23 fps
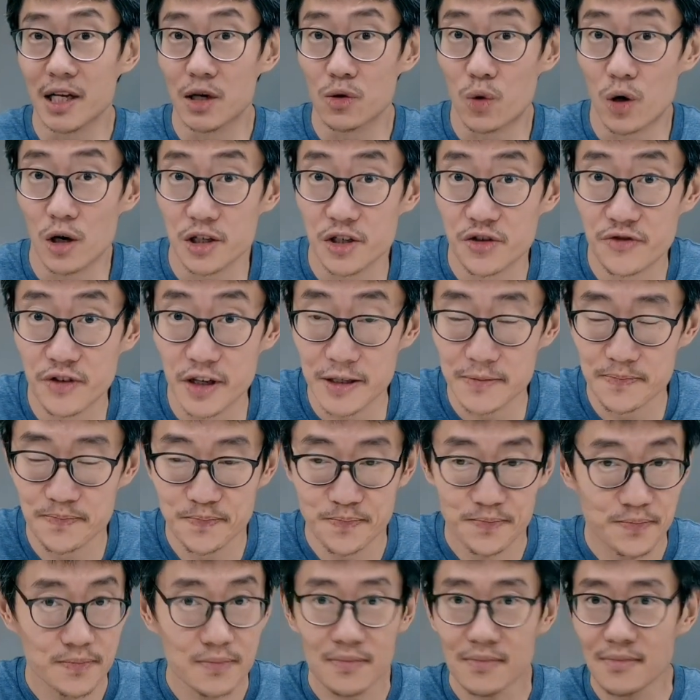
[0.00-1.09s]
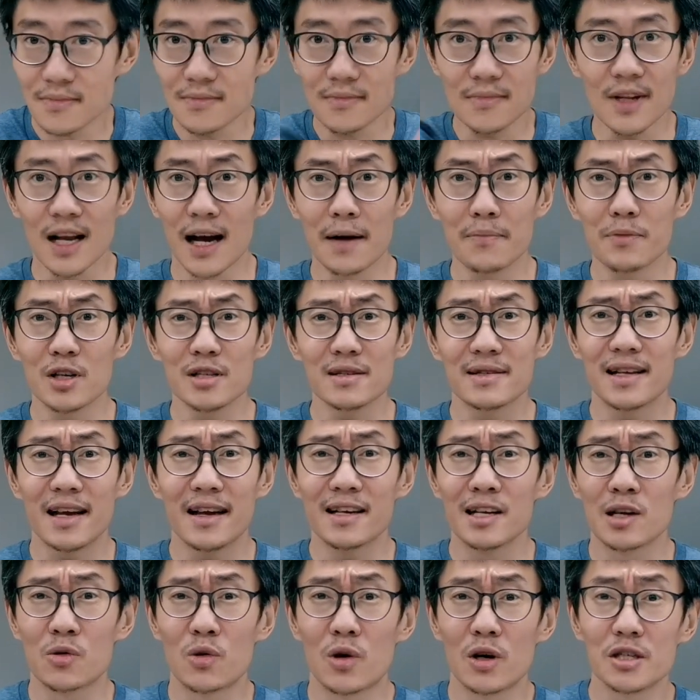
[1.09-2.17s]
Watch Fit. I'm not saying
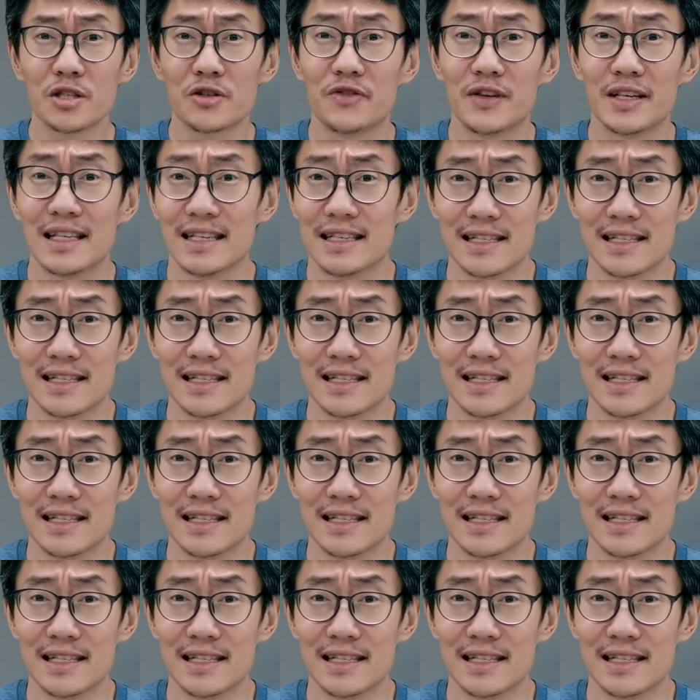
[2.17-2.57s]
the Watch Fit is